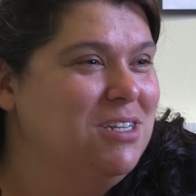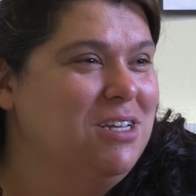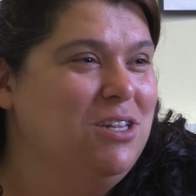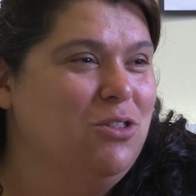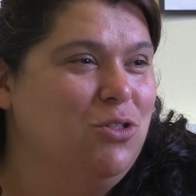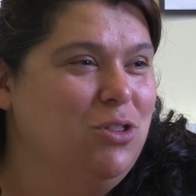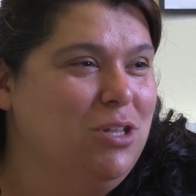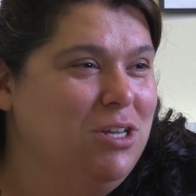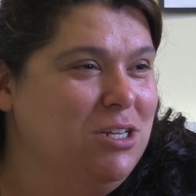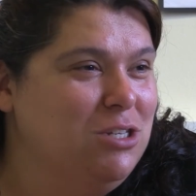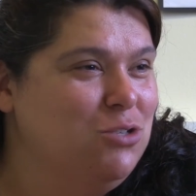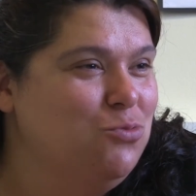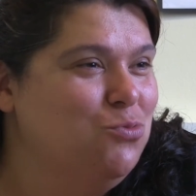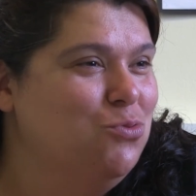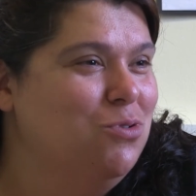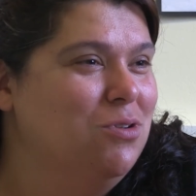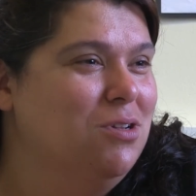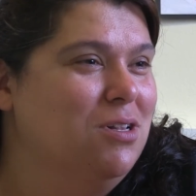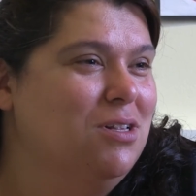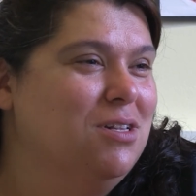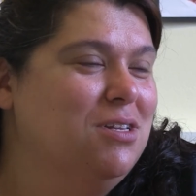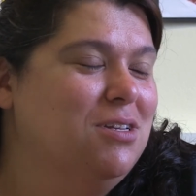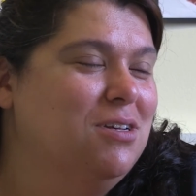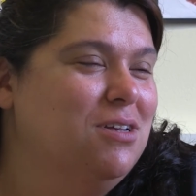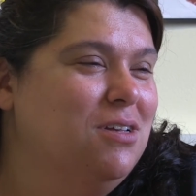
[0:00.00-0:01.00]
in this
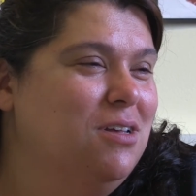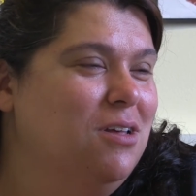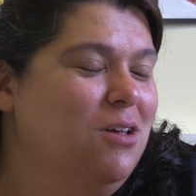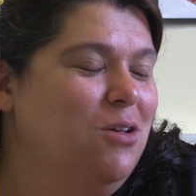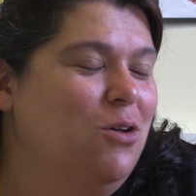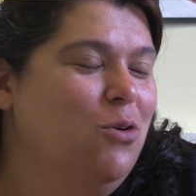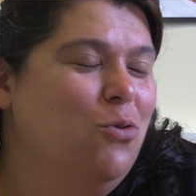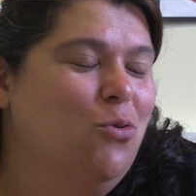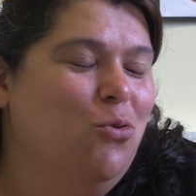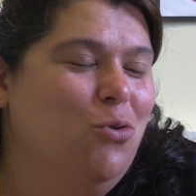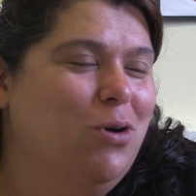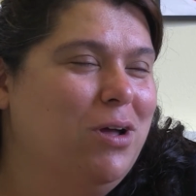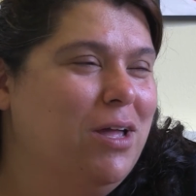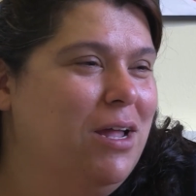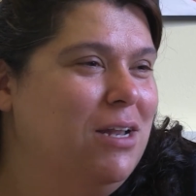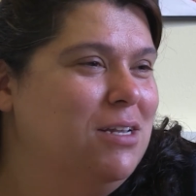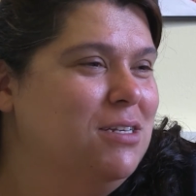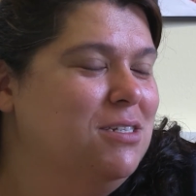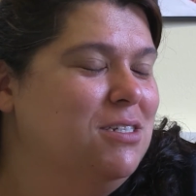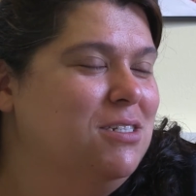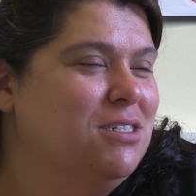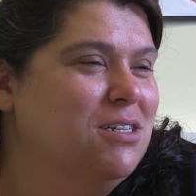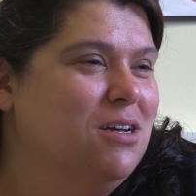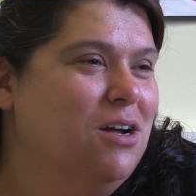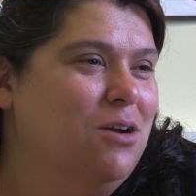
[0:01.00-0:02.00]
world who can
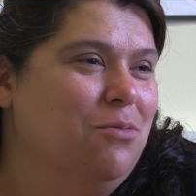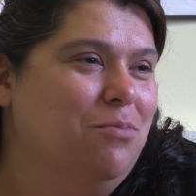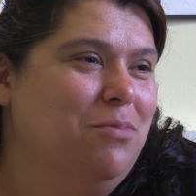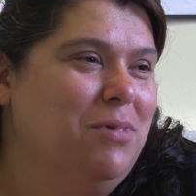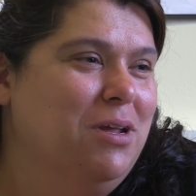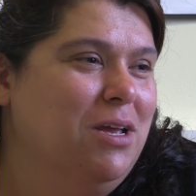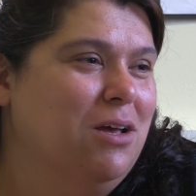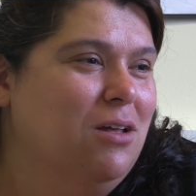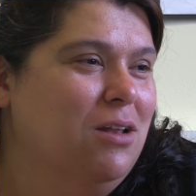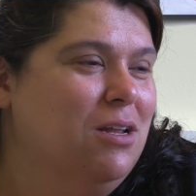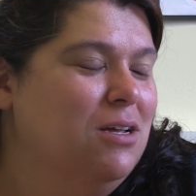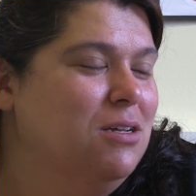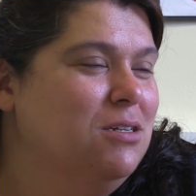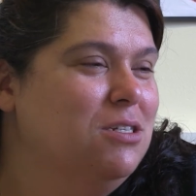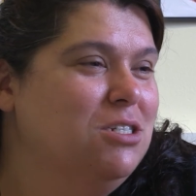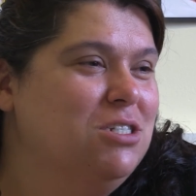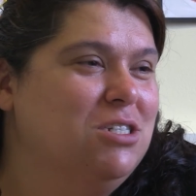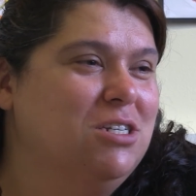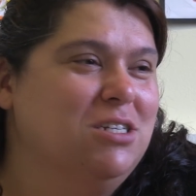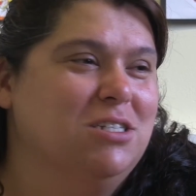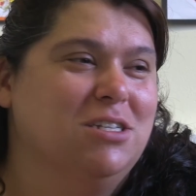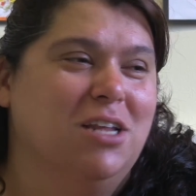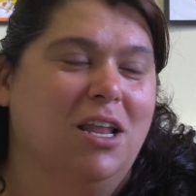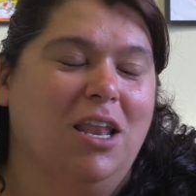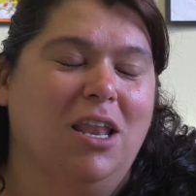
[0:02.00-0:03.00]
describe Nicola.
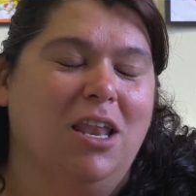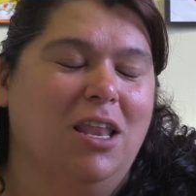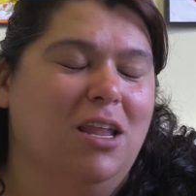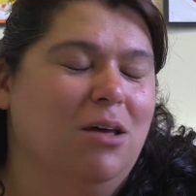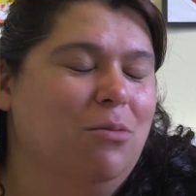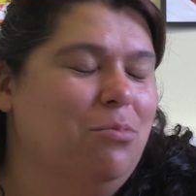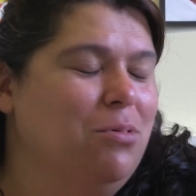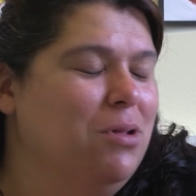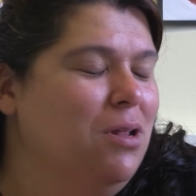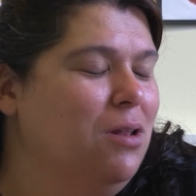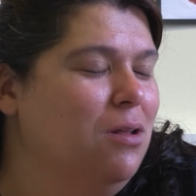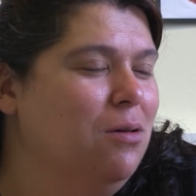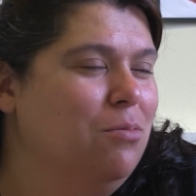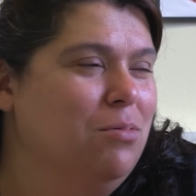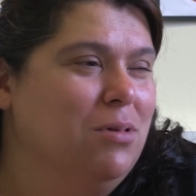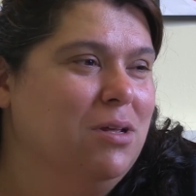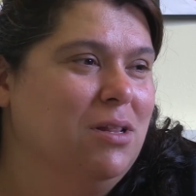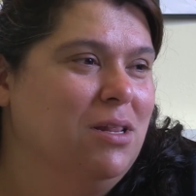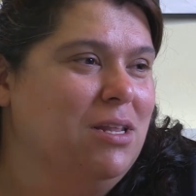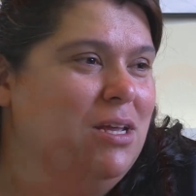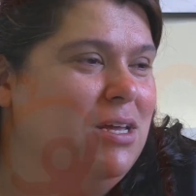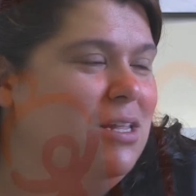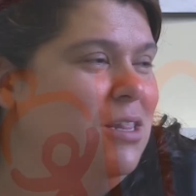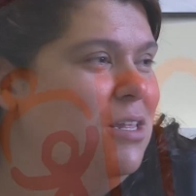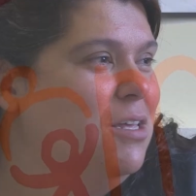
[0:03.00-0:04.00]
She's a lovely, lovely
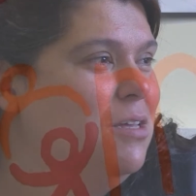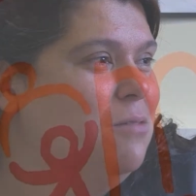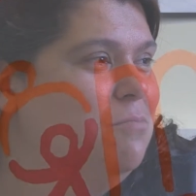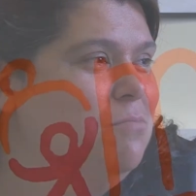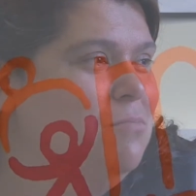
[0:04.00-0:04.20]
lady.